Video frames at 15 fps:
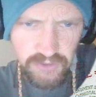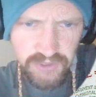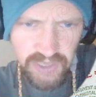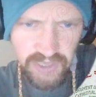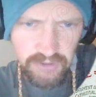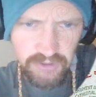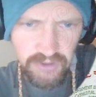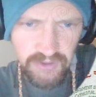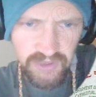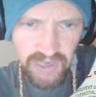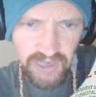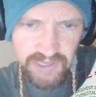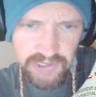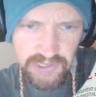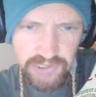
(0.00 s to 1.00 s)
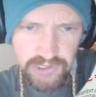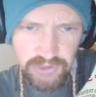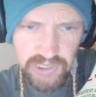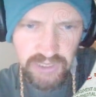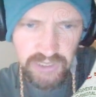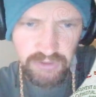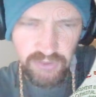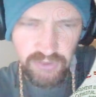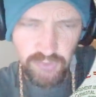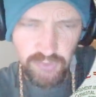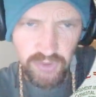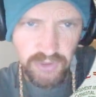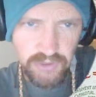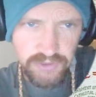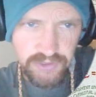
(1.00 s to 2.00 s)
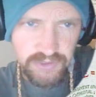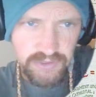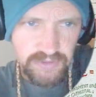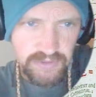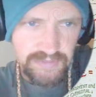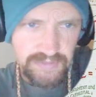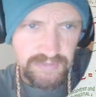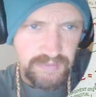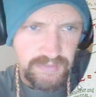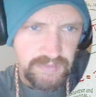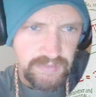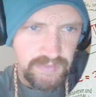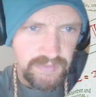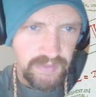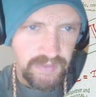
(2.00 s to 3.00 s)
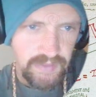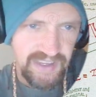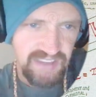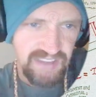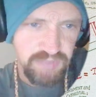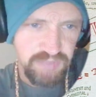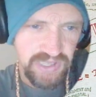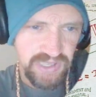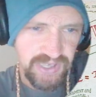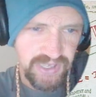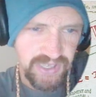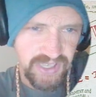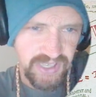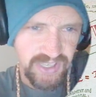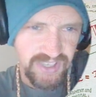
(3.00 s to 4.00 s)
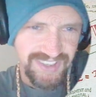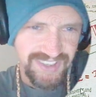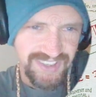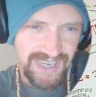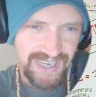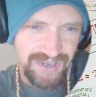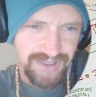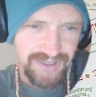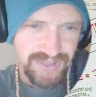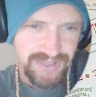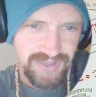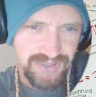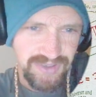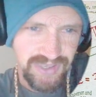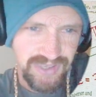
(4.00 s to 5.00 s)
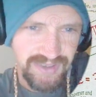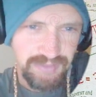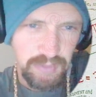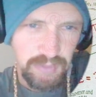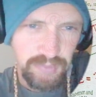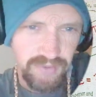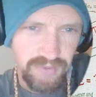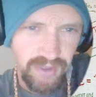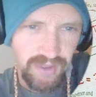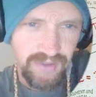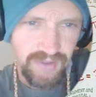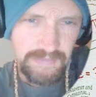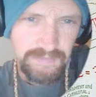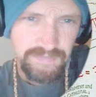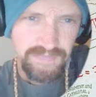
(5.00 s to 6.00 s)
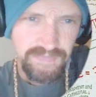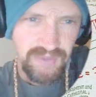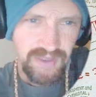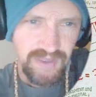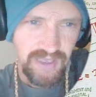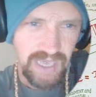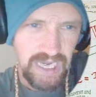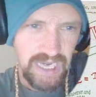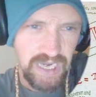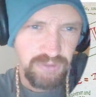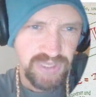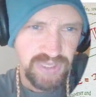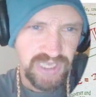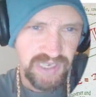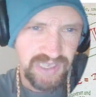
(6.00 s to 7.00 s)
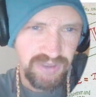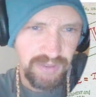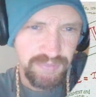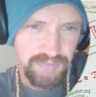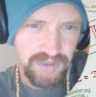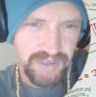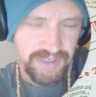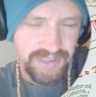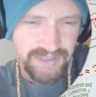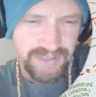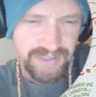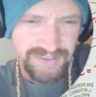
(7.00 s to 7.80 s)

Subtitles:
Tower, the highest studio in the world. I have been here. Tower studio. People, I wish I could go up there.